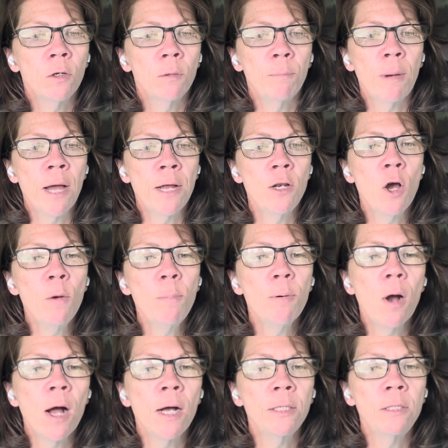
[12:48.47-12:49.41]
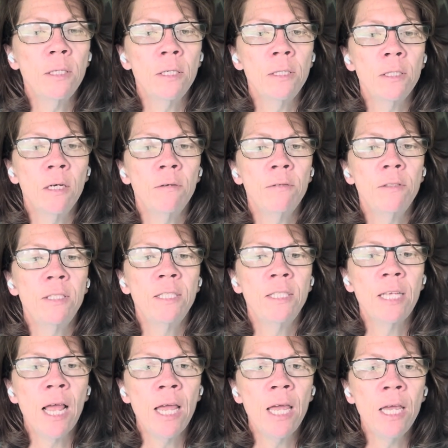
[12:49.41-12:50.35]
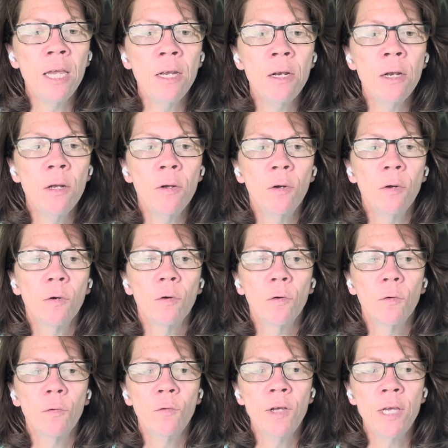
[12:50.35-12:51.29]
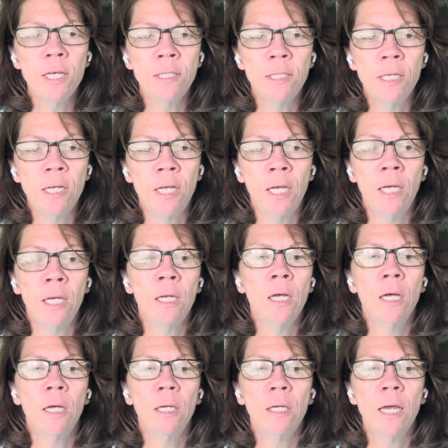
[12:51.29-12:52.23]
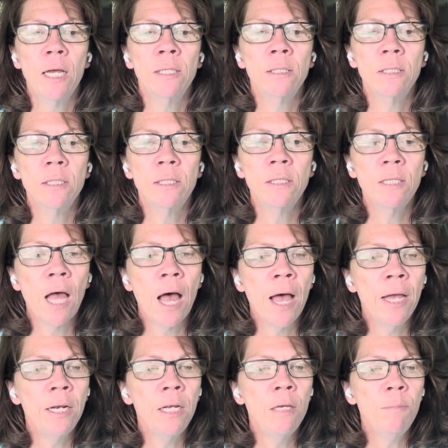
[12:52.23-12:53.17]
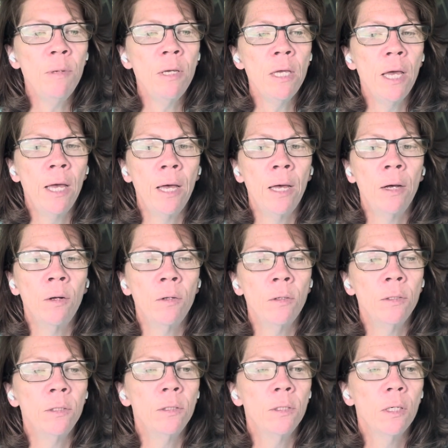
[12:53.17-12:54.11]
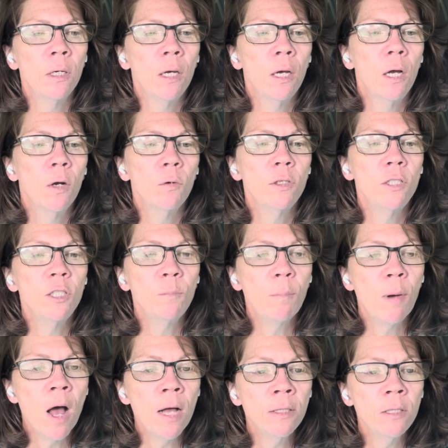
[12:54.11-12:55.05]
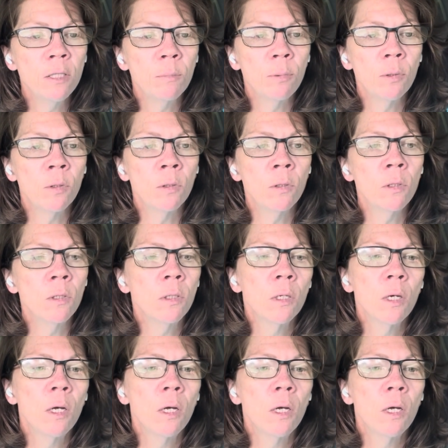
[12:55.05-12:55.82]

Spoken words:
by no process of sane reasoning can society be held responsible